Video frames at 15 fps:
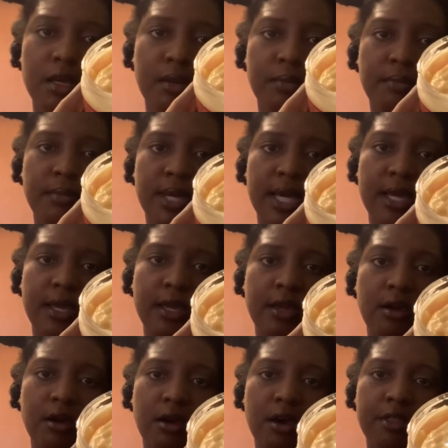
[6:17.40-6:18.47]
my
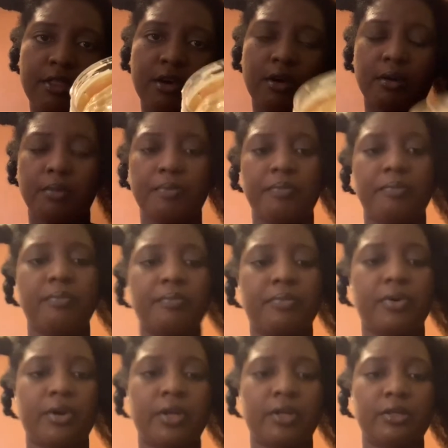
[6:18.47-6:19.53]
other
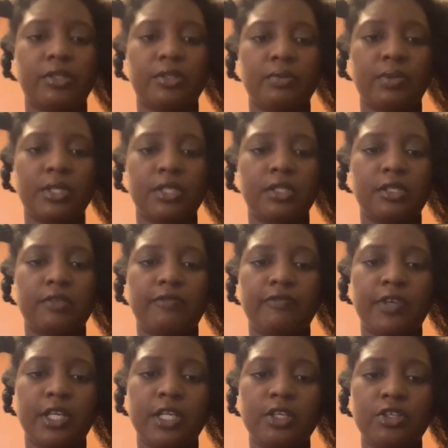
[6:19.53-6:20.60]
product was
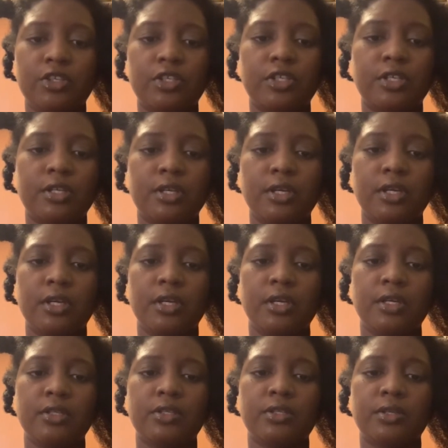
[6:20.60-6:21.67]
finished.
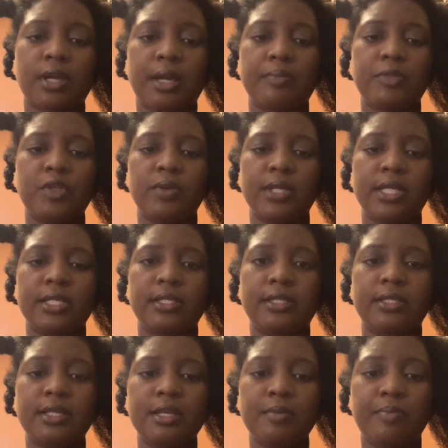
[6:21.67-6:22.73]
So I'm doing the
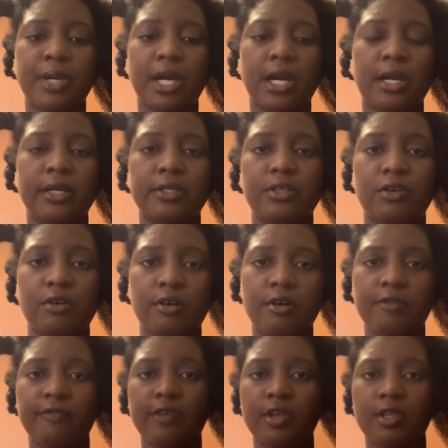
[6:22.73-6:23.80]
C part
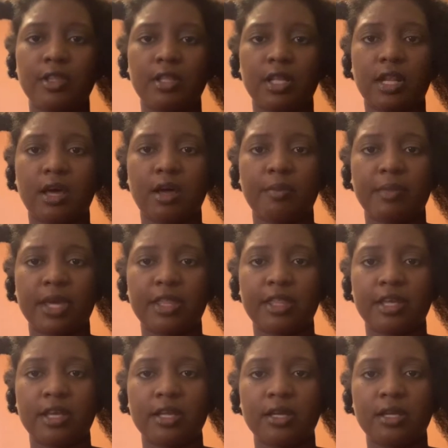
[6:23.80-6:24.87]
of the lock
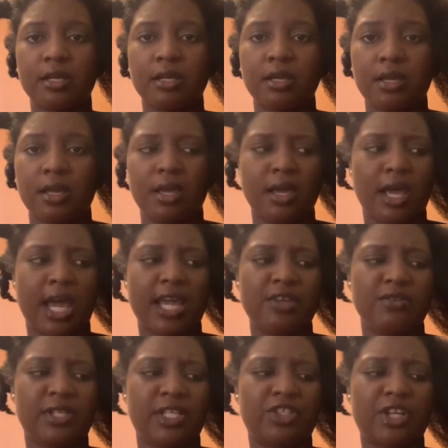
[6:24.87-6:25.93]
method. I
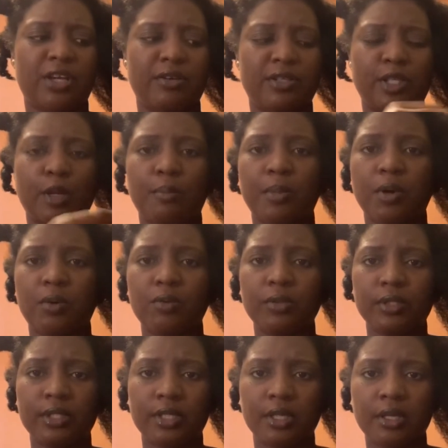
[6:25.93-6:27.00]
use a generous
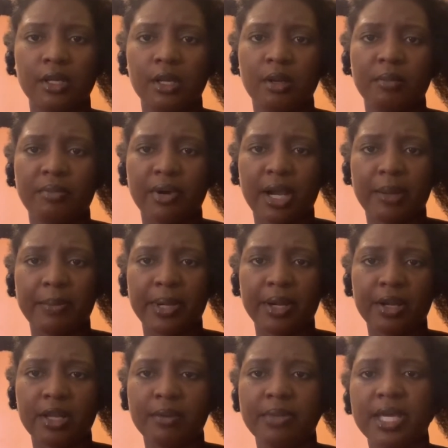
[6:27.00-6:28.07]
amount,
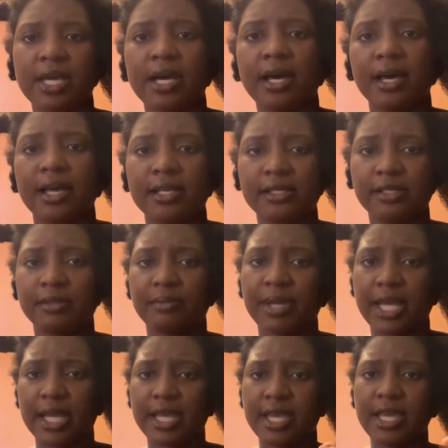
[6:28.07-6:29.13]
primarily because
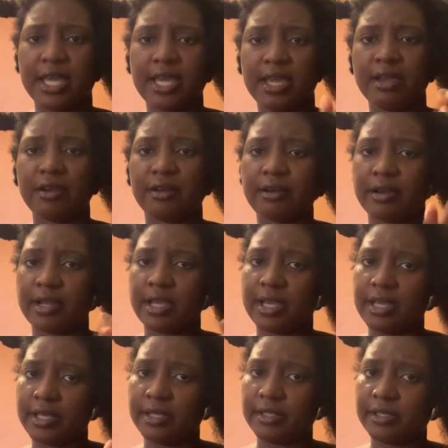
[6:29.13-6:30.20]
my hair
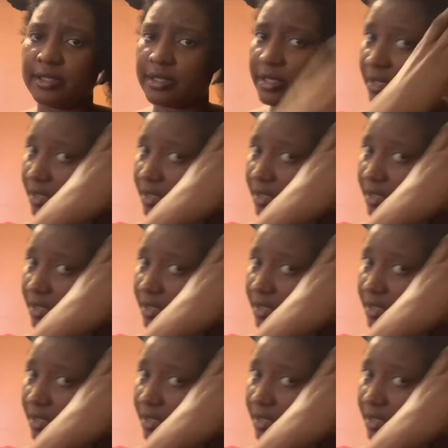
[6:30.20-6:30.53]
is